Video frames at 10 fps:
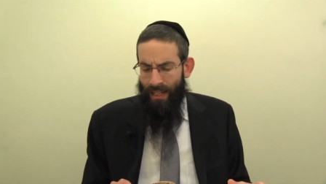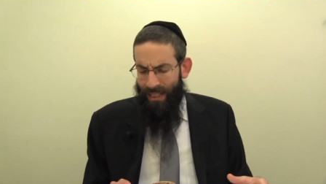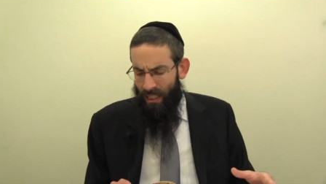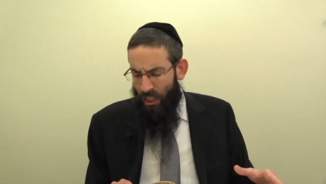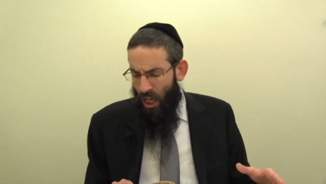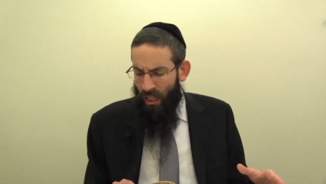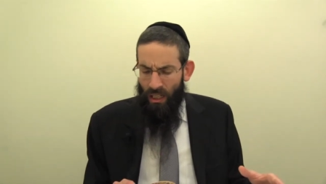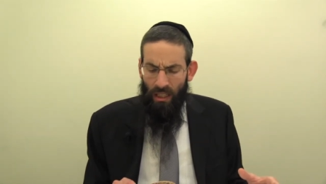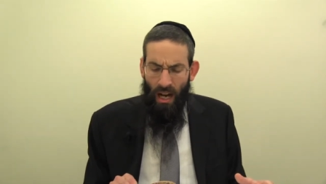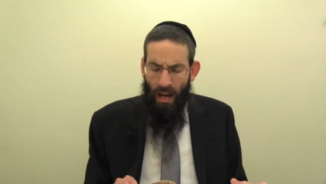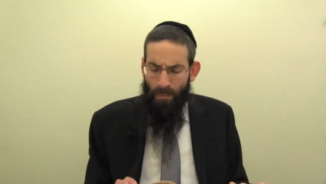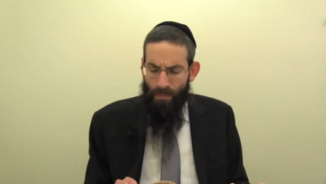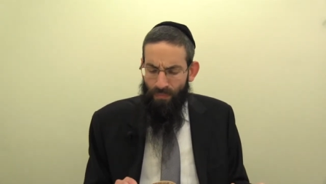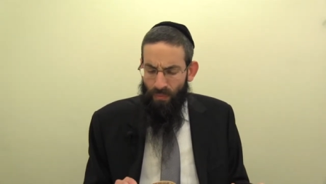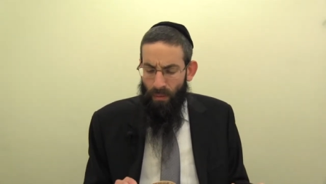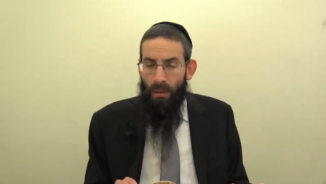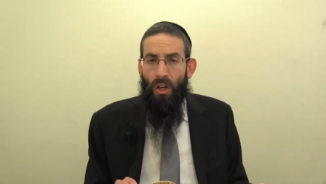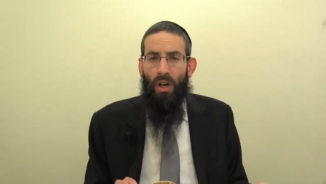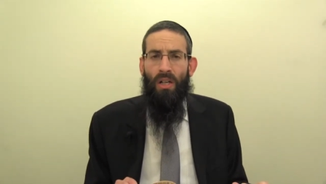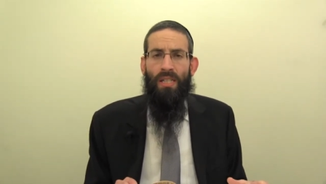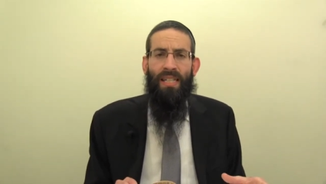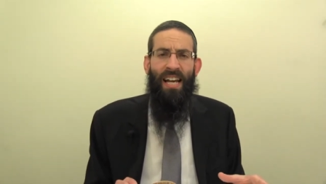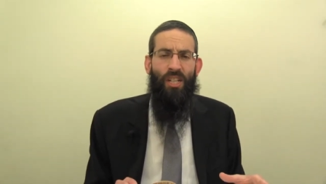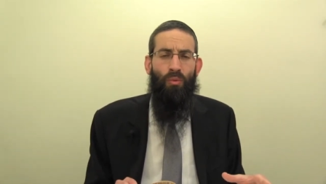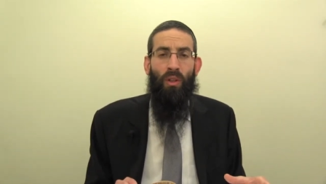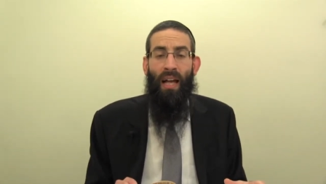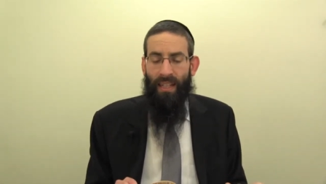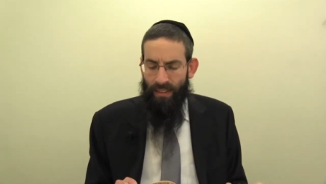Kilo yochel ha'am, because the nation will not